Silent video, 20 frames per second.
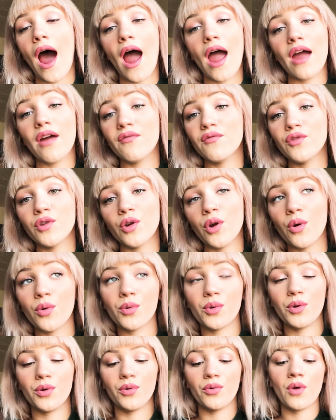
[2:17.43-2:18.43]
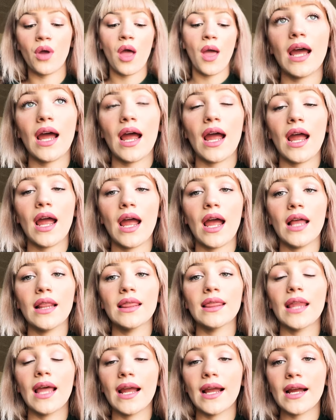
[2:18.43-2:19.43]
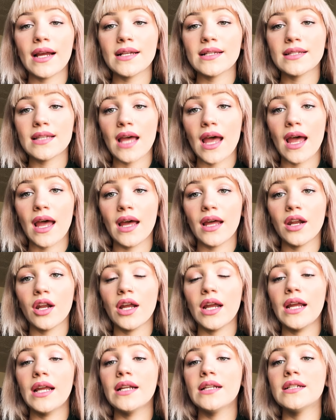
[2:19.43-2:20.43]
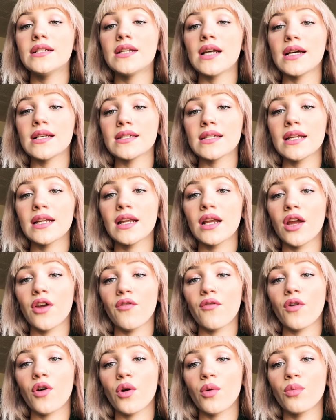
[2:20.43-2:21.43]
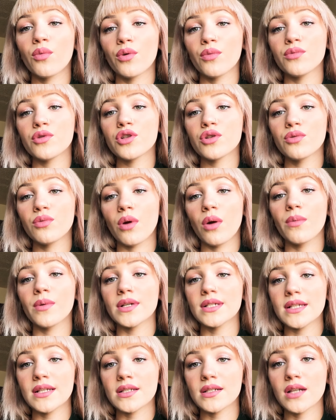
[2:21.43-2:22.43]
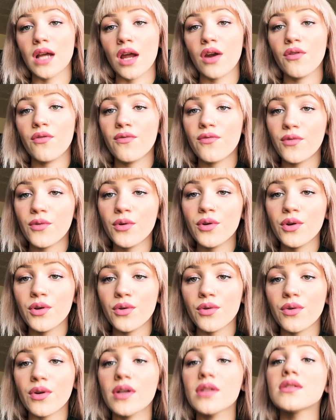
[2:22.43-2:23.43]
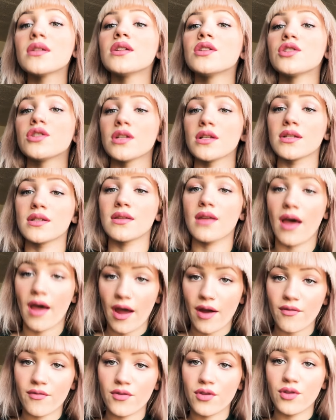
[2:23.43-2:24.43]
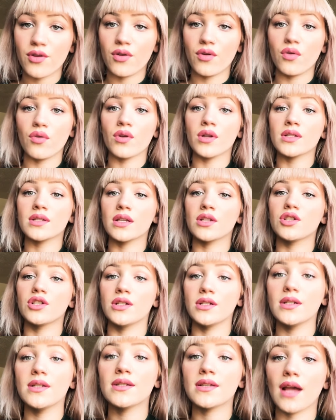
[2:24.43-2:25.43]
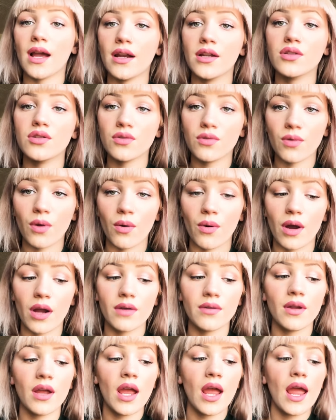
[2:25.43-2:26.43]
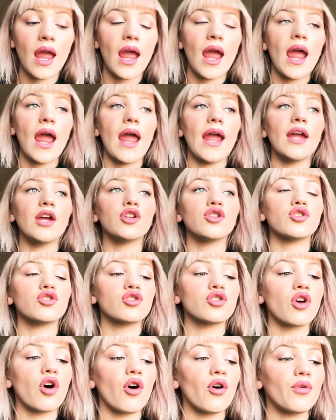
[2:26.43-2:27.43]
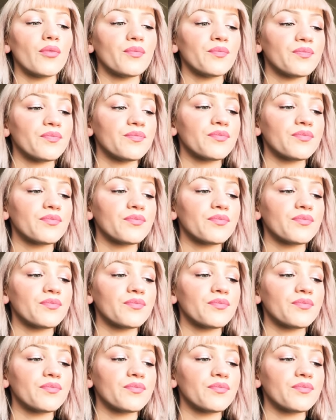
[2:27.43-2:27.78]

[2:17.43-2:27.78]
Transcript: I have no clue. Like I said, it doesn't give her room to grow because it's not a full uterus. It's just the half of the uterus that she decided to grow on. And so